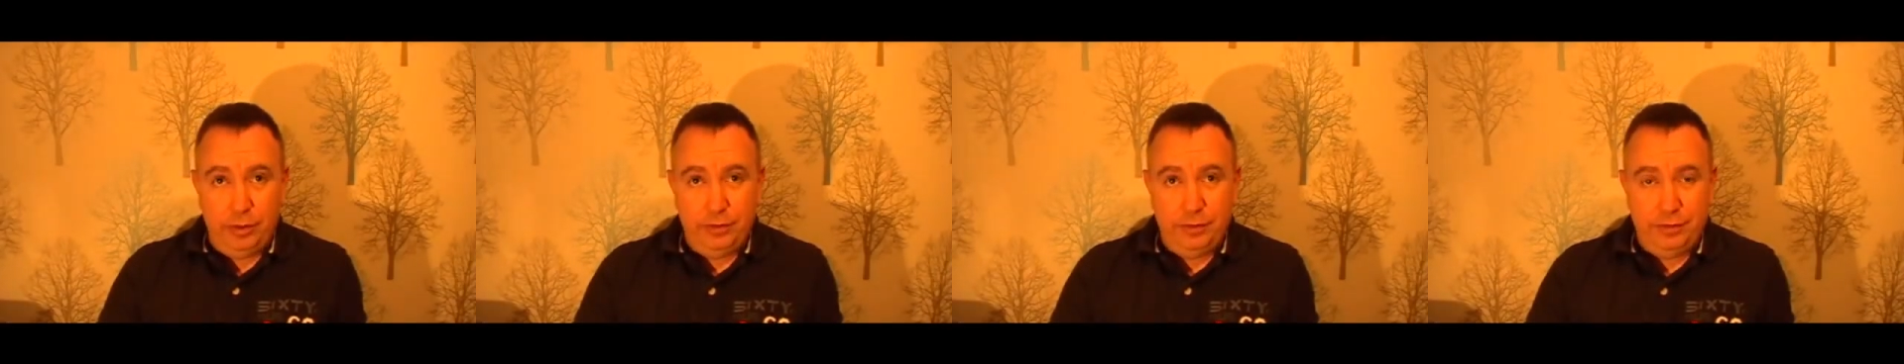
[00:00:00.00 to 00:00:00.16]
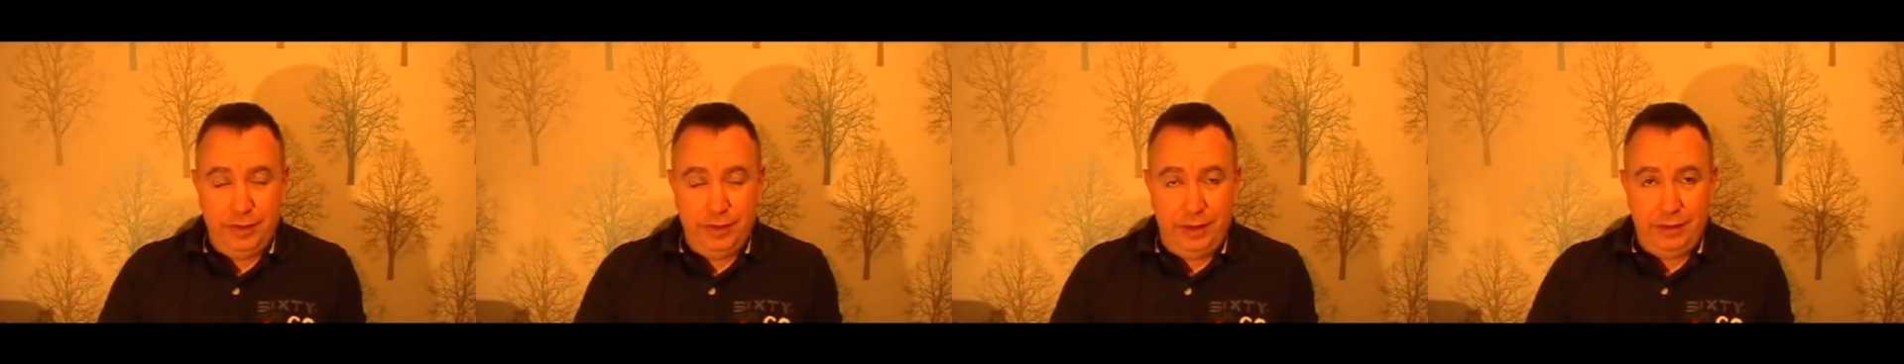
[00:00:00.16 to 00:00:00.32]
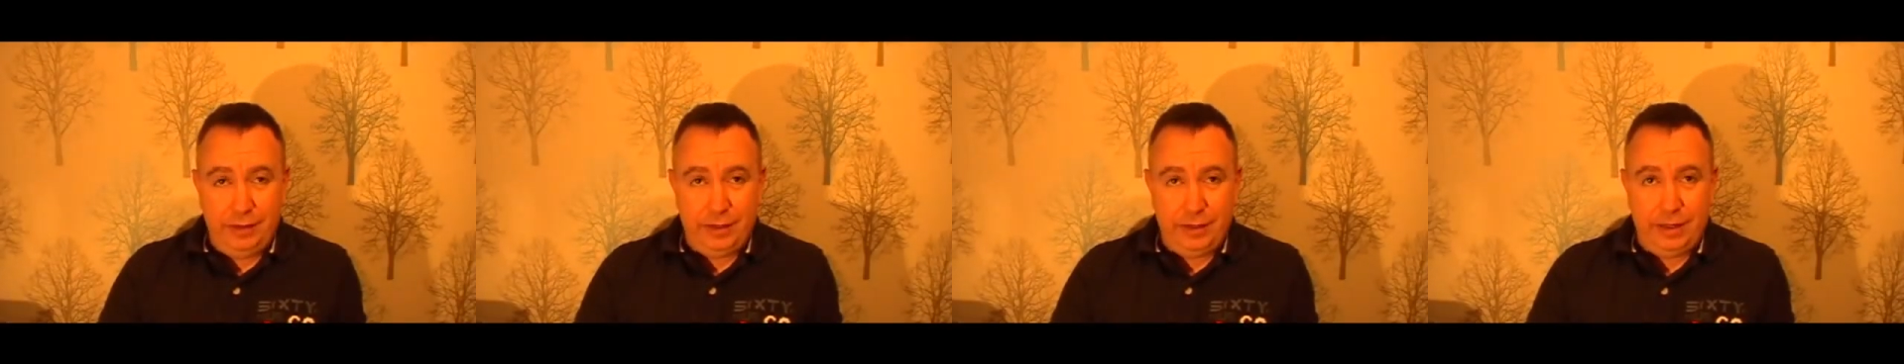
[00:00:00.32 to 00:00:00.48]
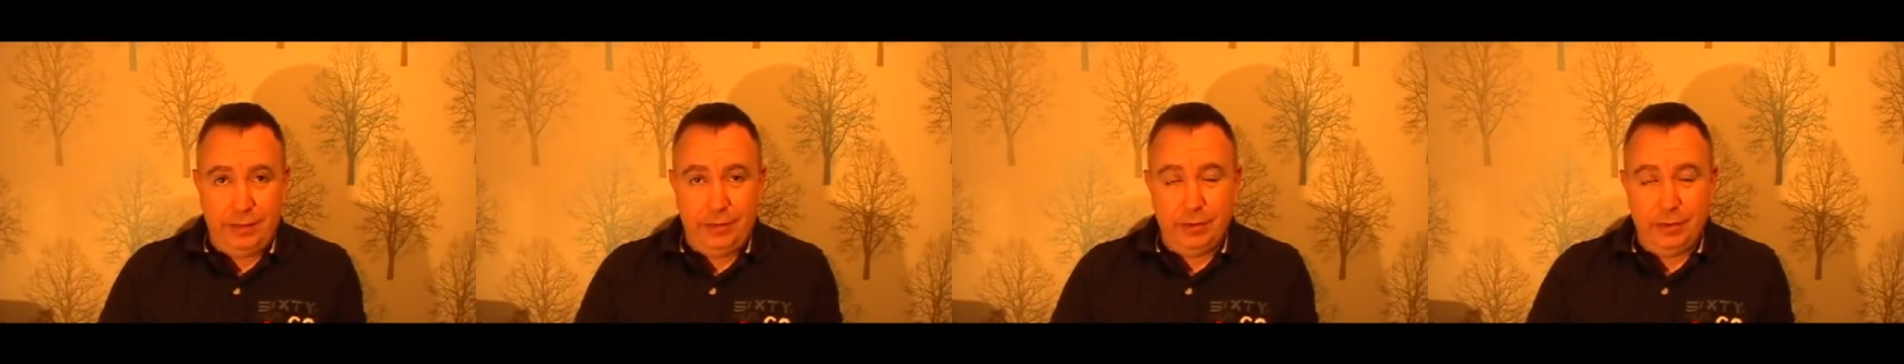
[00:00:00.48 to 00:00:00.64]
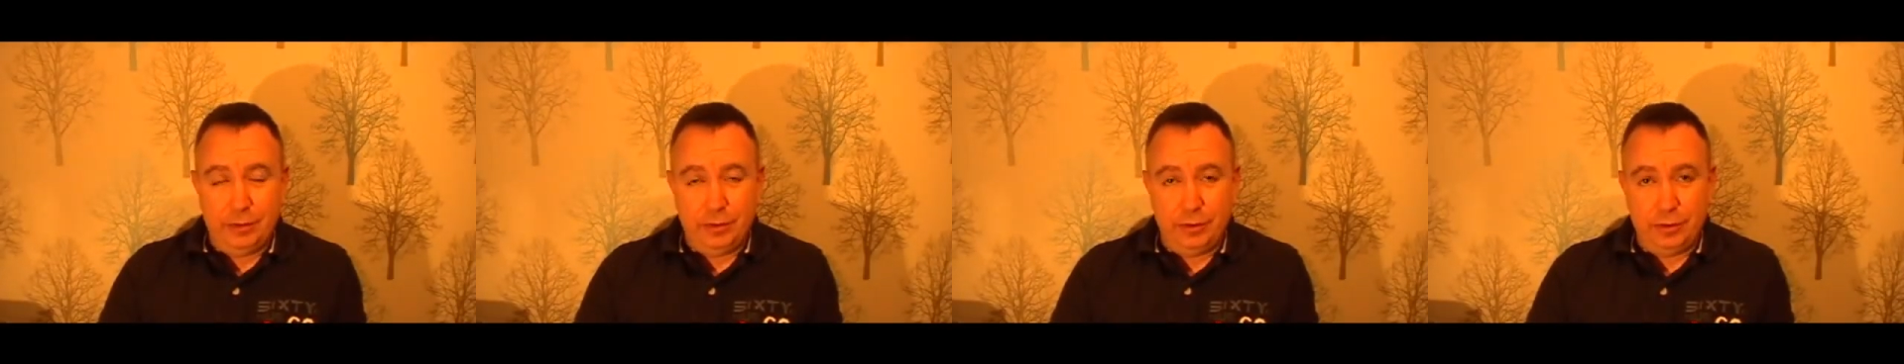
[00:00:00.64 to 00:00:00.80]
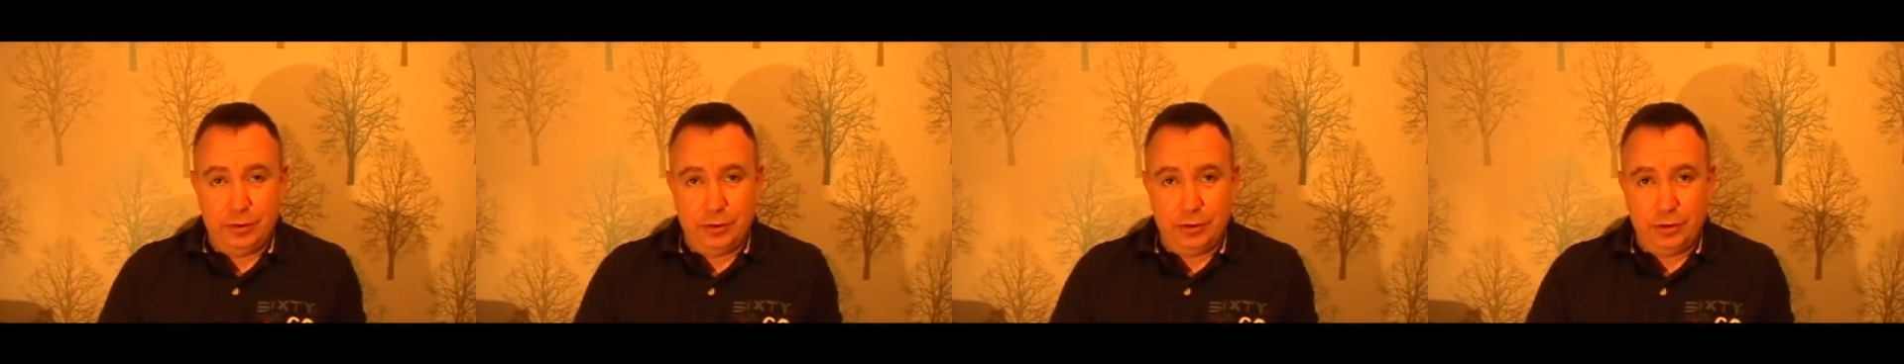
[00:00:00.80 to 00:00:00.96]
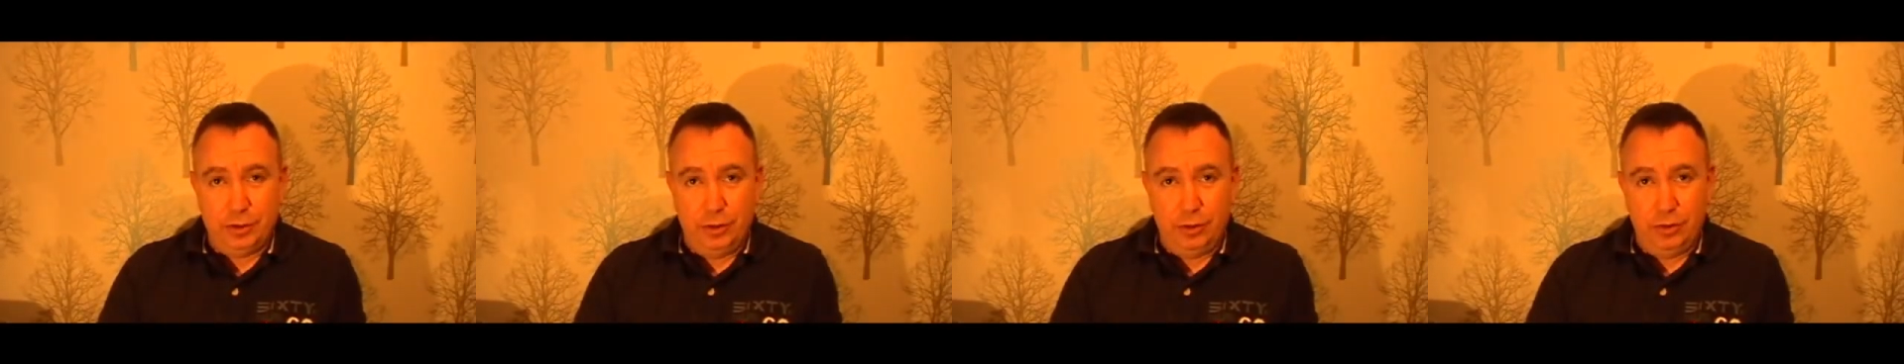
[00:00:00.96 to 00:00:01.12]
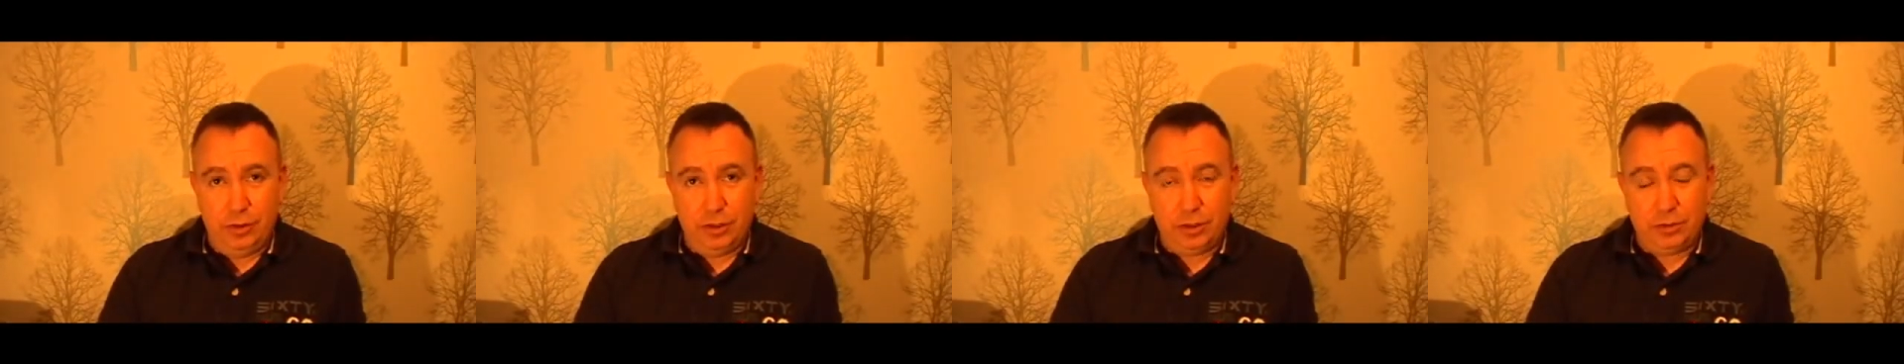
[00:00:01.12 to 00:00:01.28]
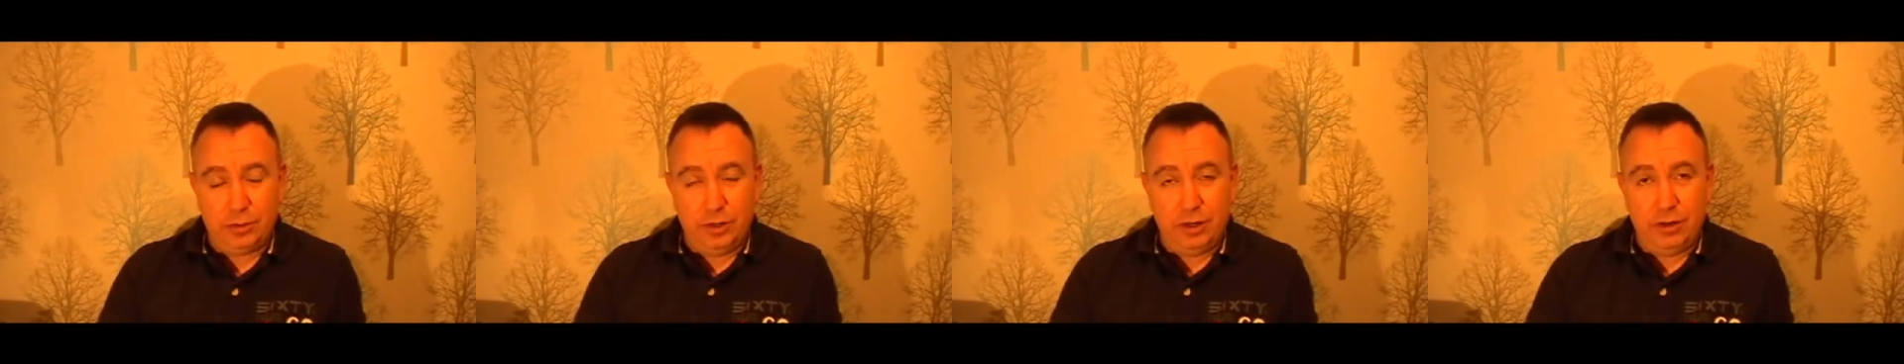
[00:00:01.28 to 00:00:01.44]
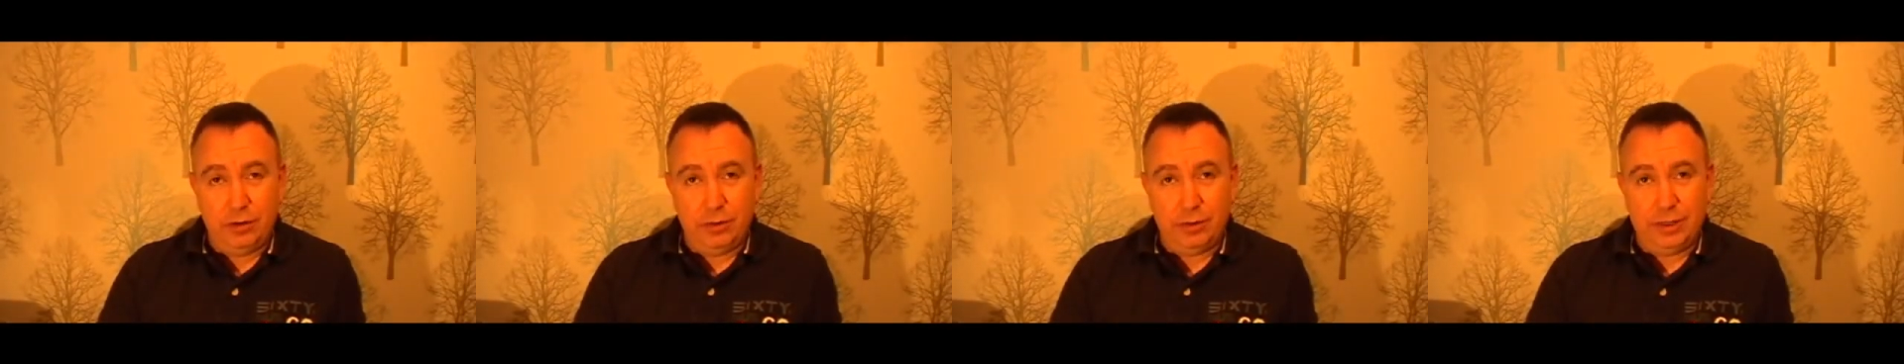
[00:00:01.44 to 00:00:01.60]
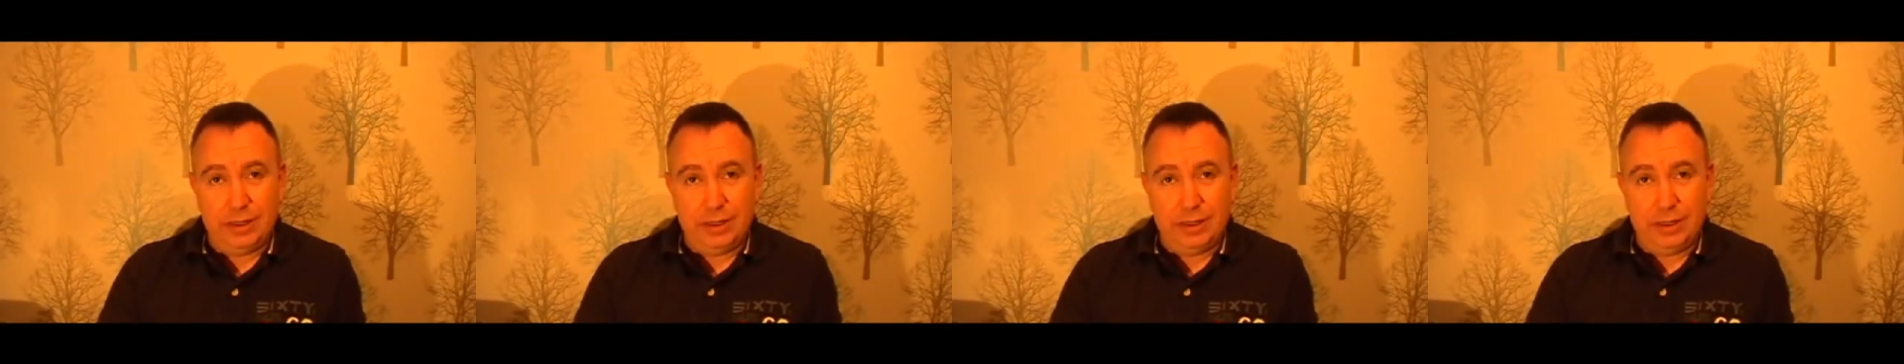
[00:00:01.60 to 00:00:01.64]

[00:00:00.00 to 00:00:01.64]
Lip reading: That'll keep you in control as well.